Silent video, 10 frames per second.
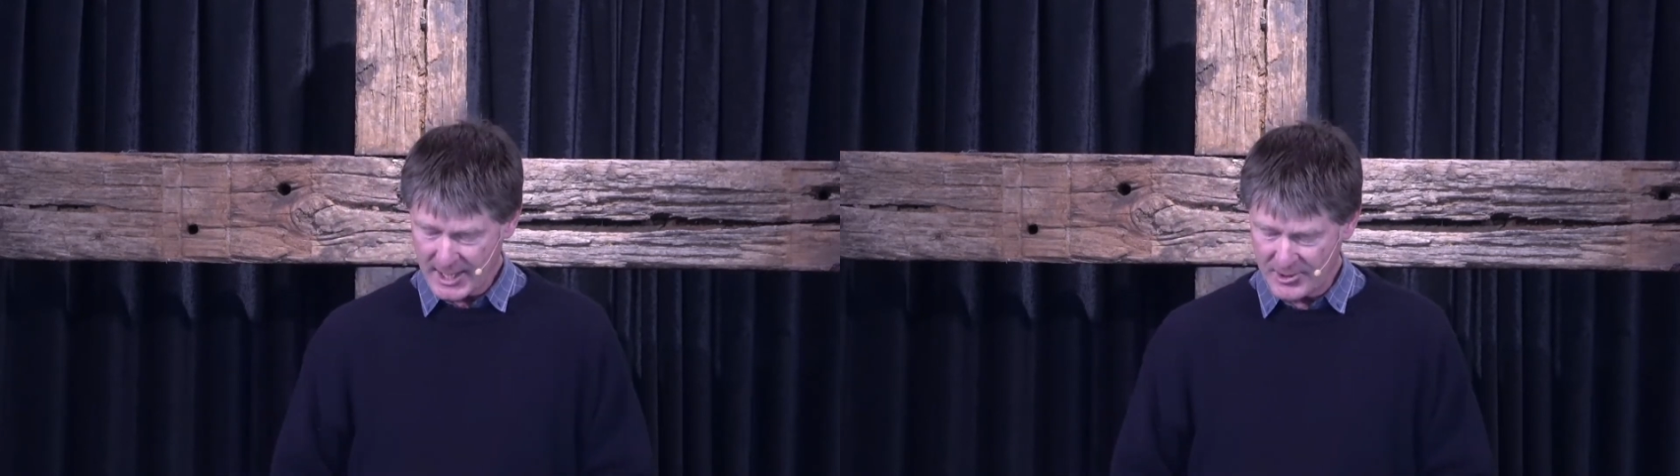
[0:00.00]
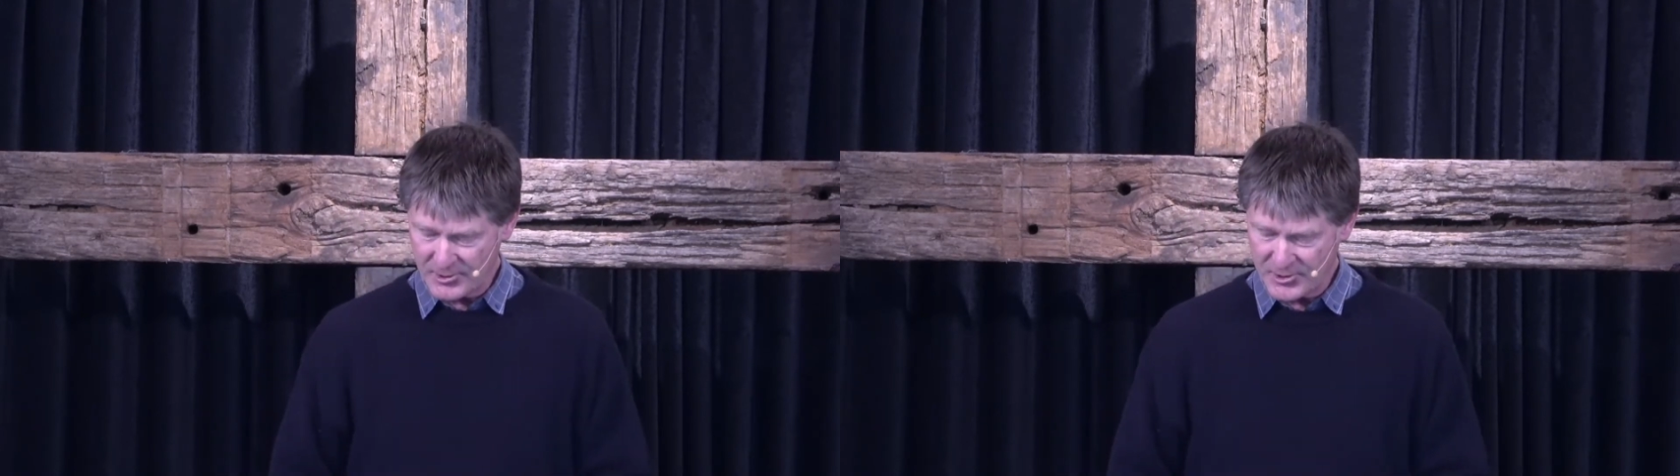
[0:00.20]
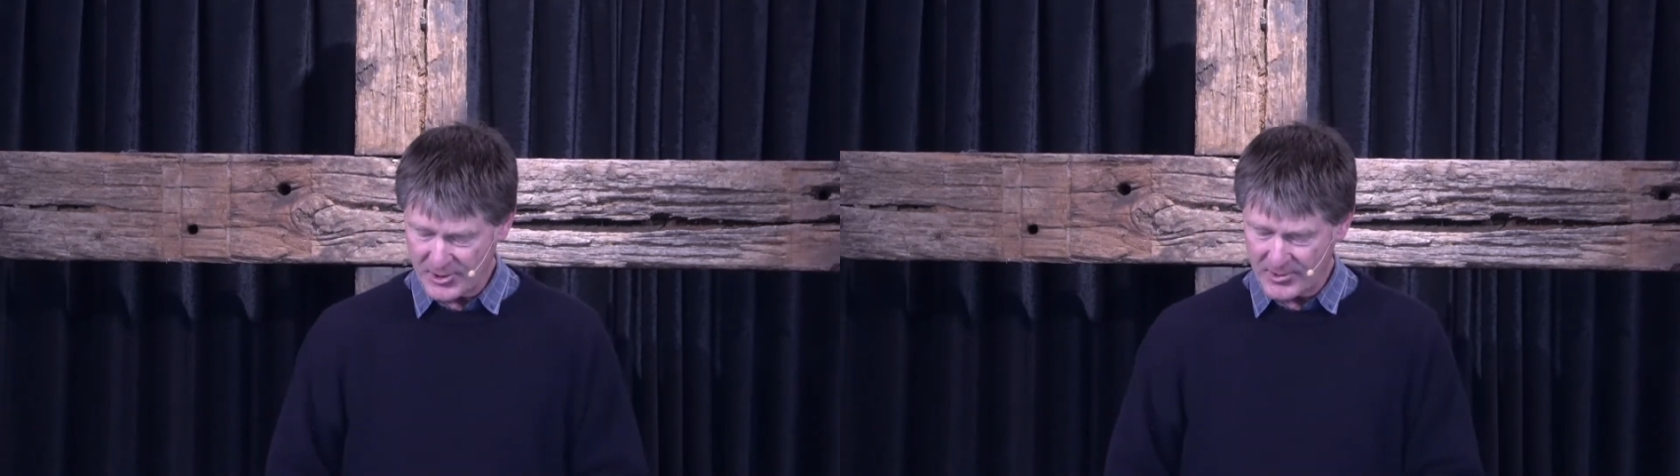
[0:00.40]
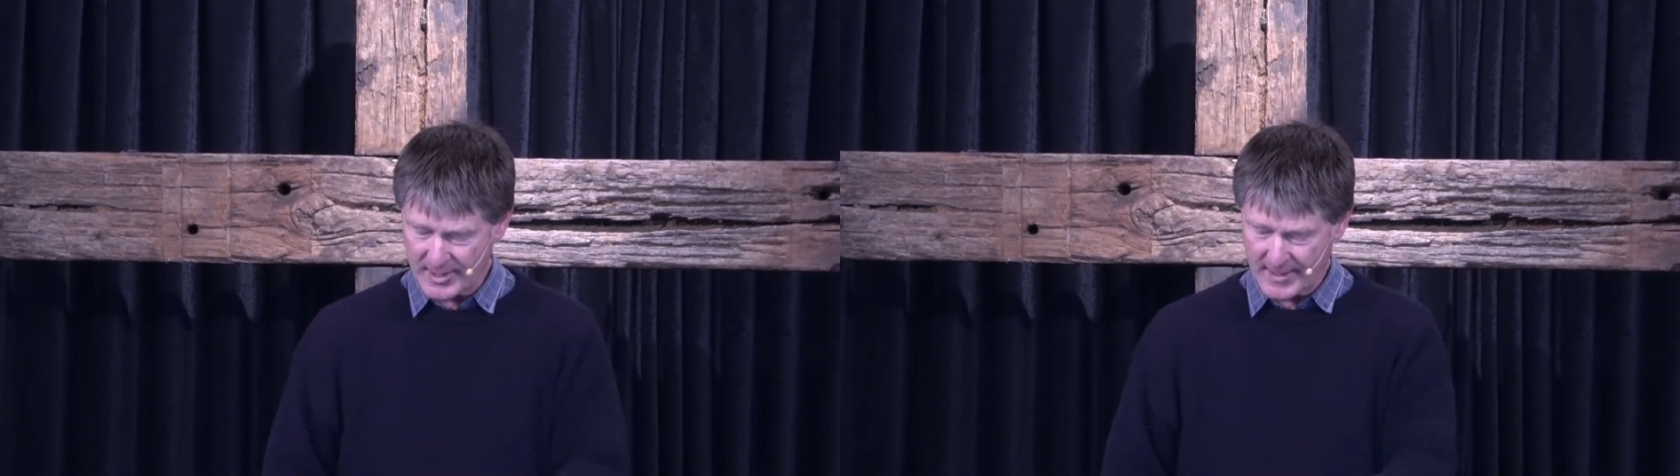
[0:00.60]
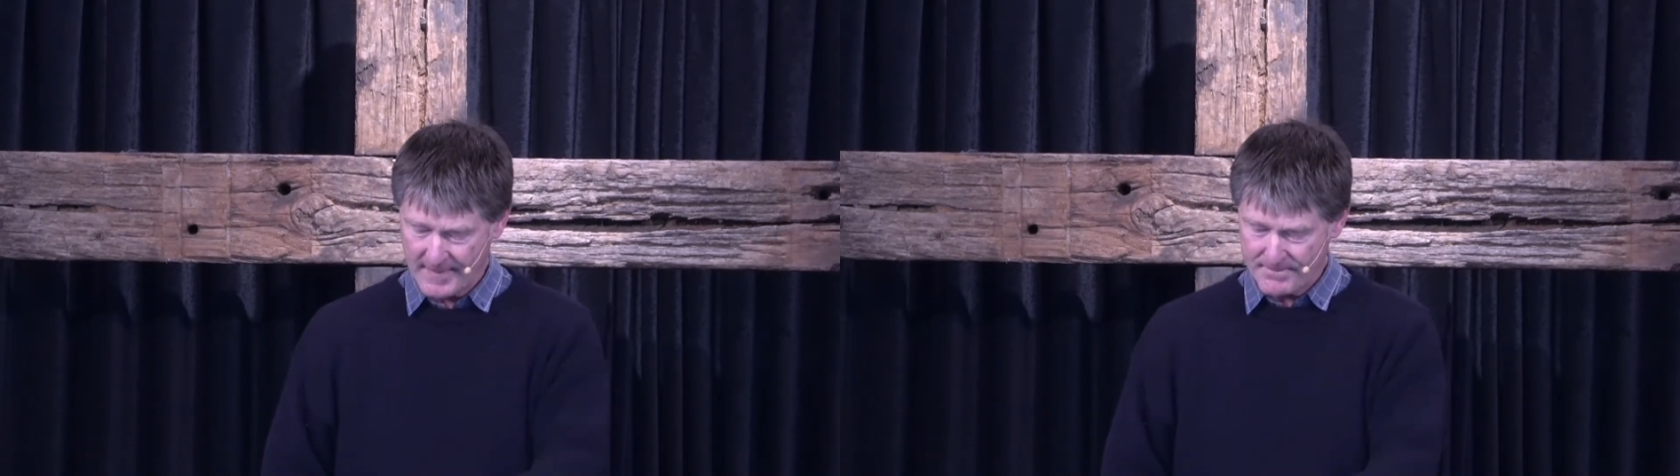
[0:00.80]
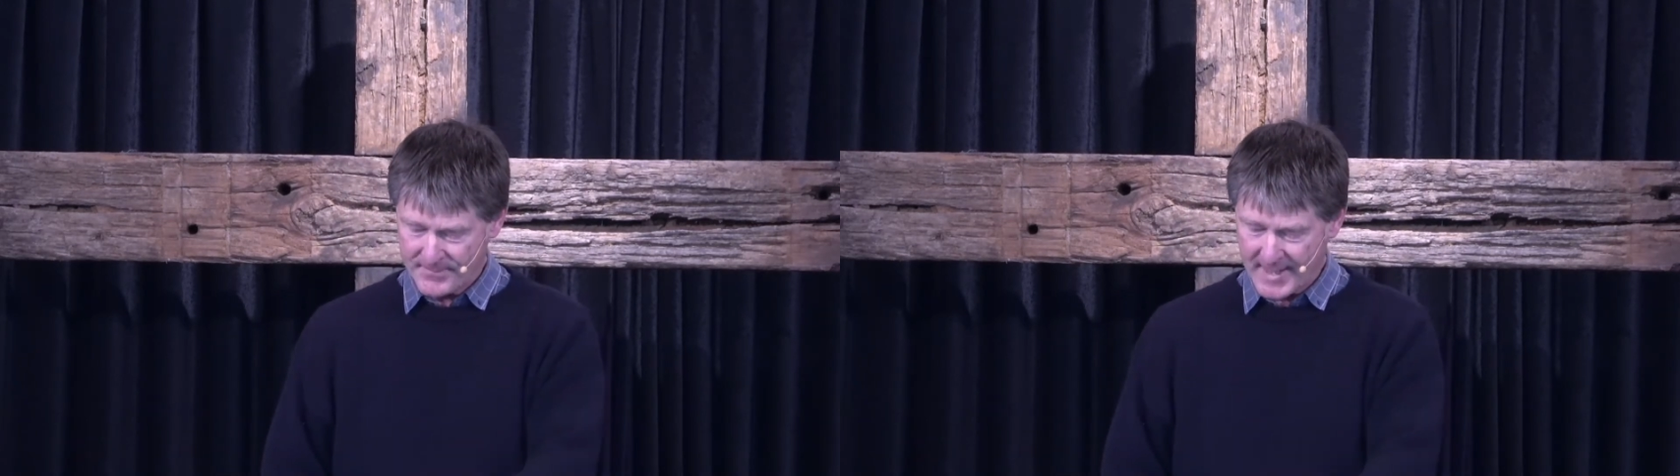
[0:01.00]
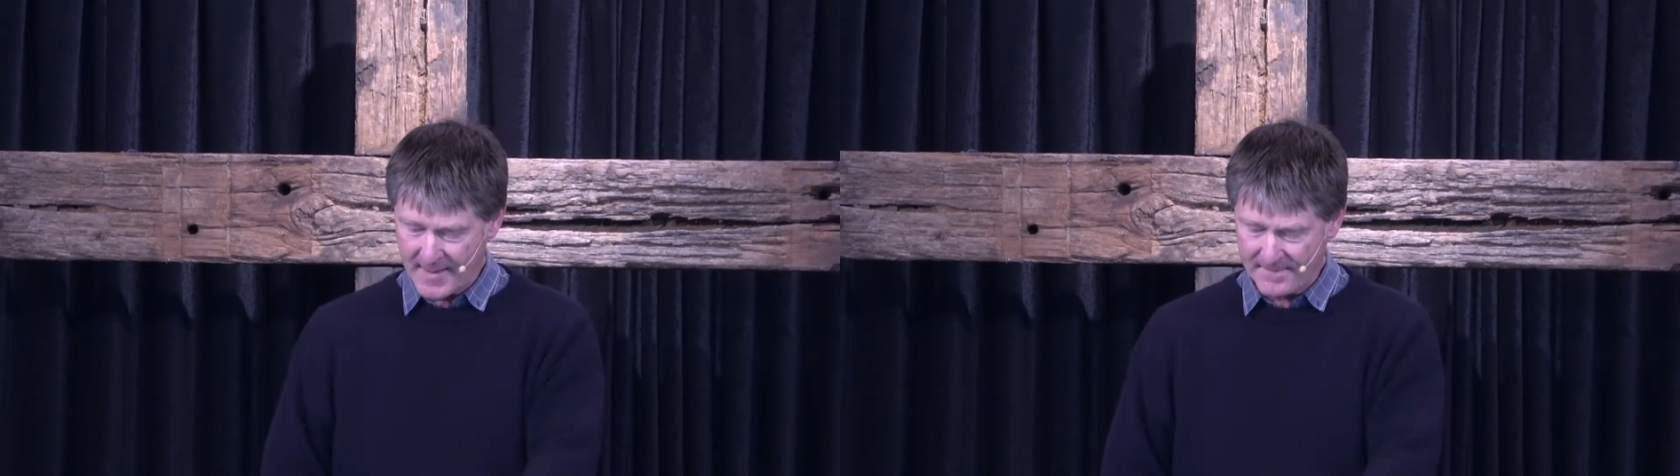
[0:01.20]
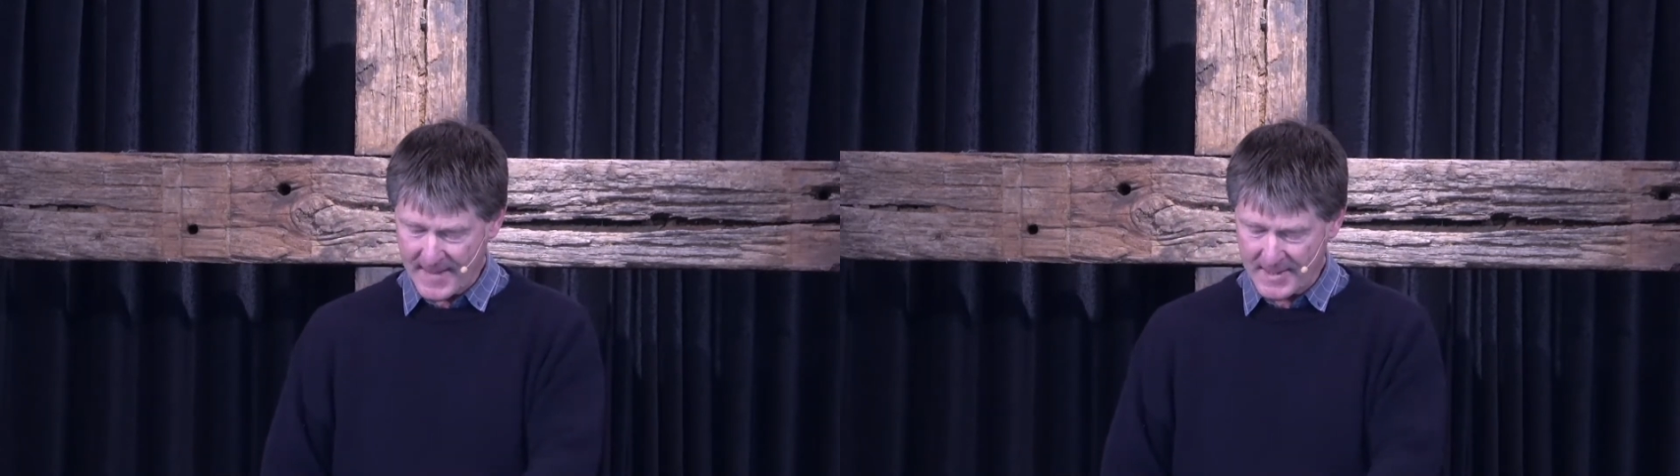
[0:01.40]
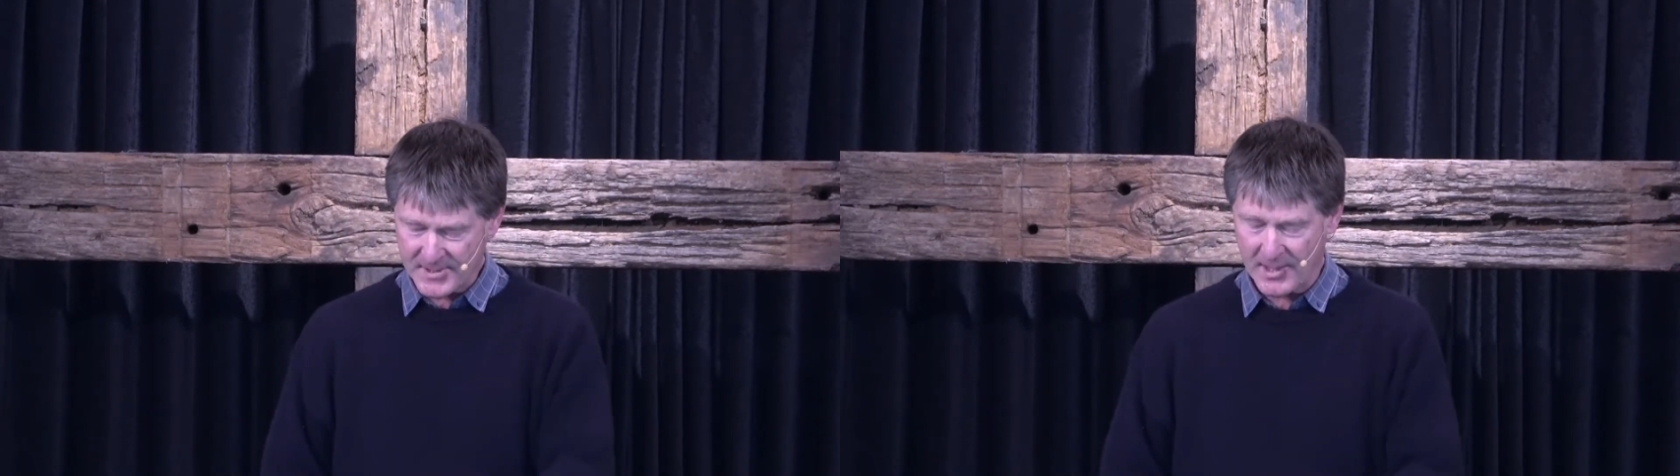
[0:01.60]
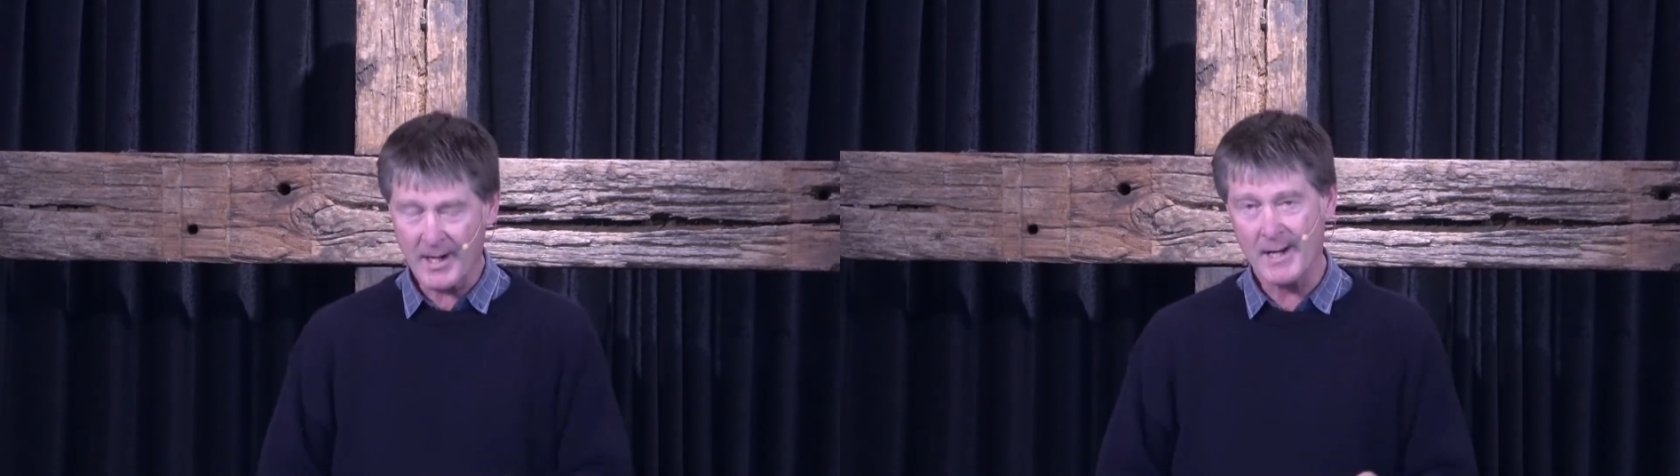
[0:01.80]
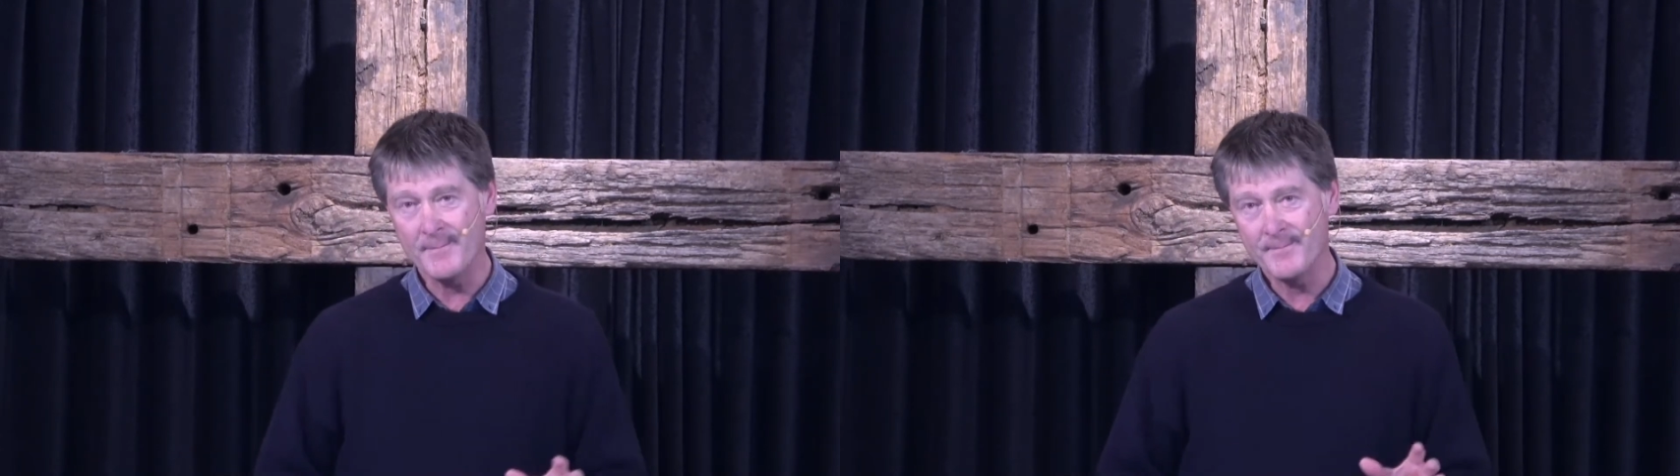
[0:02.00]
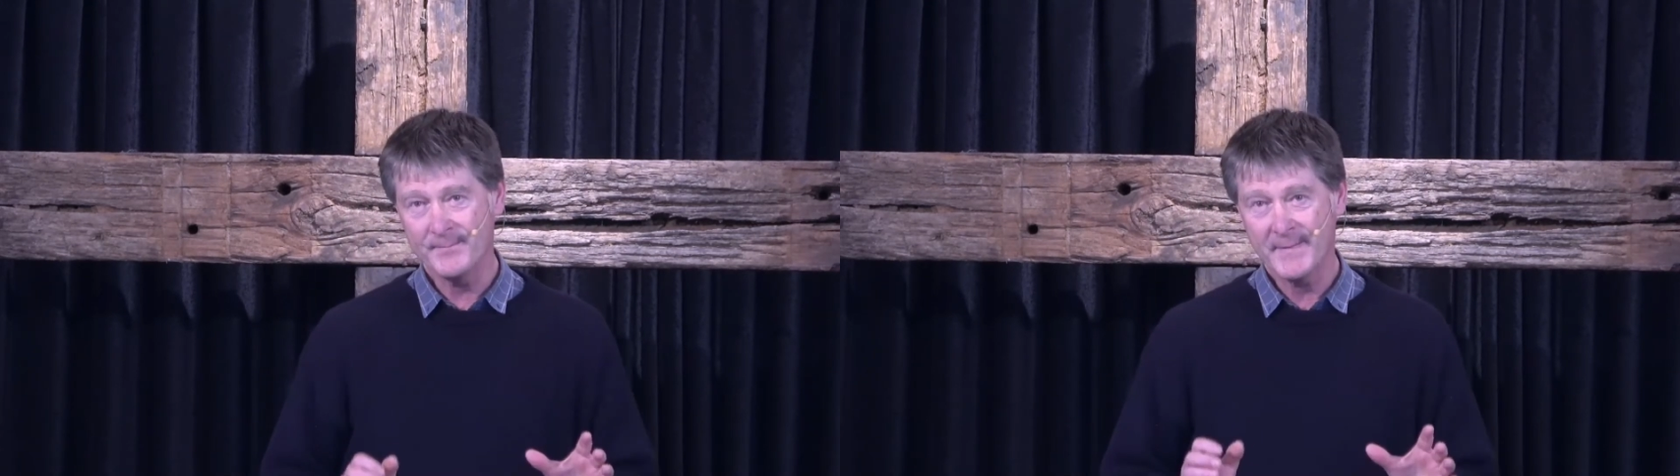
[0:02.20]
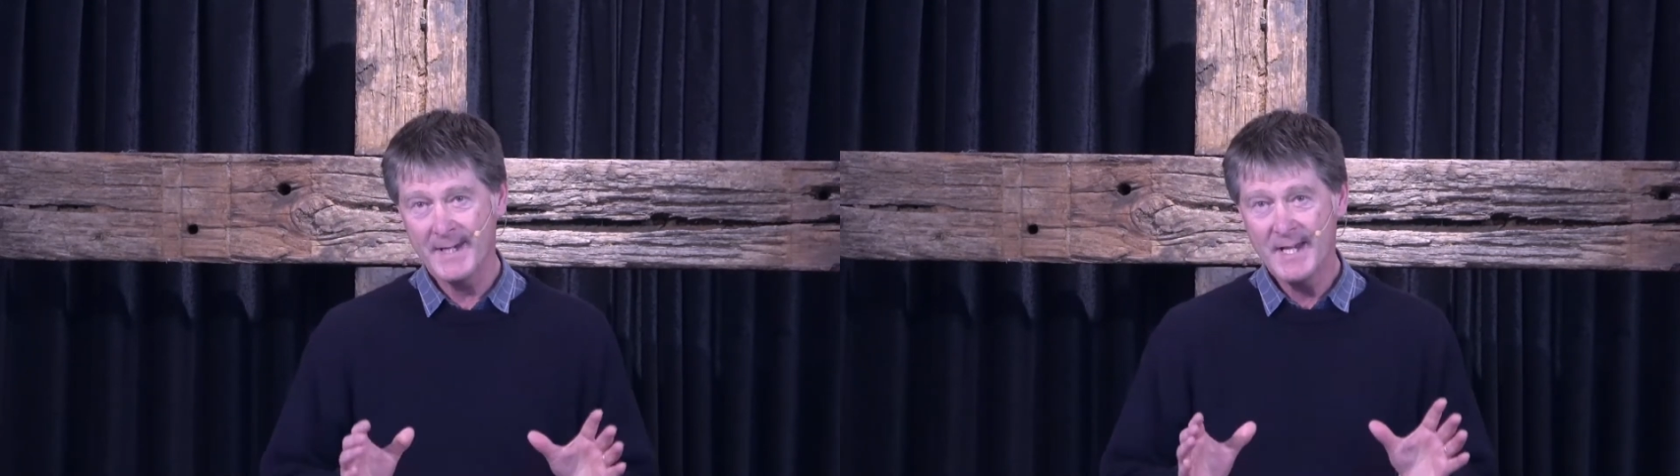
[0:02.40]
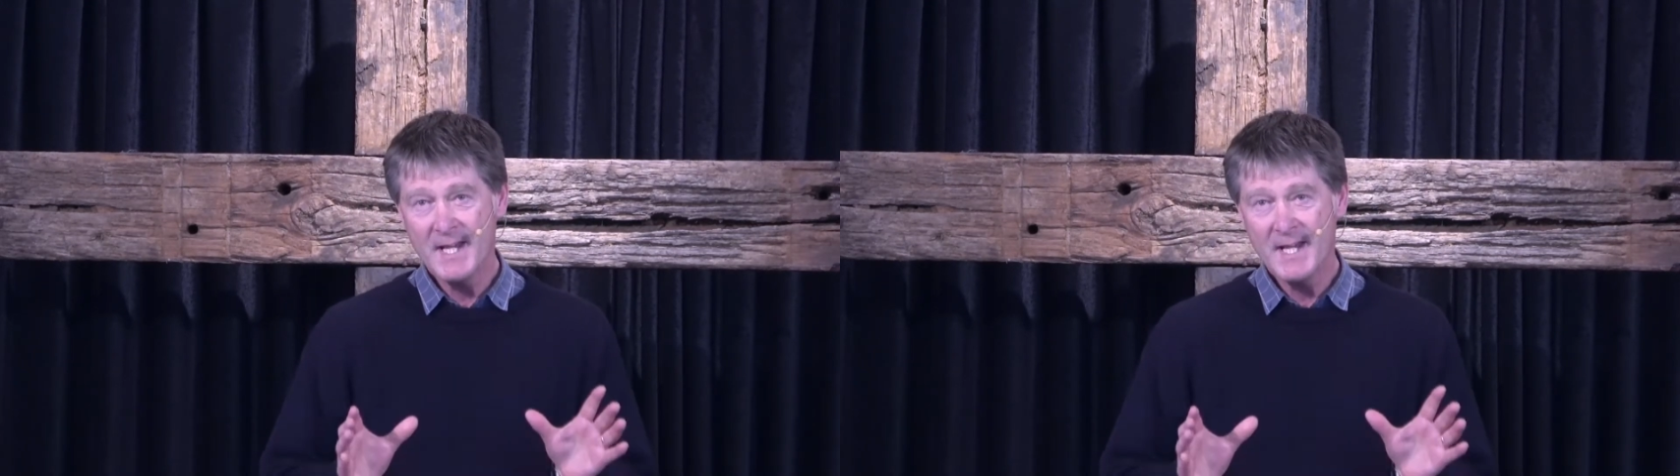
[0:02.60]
in Judah at that time.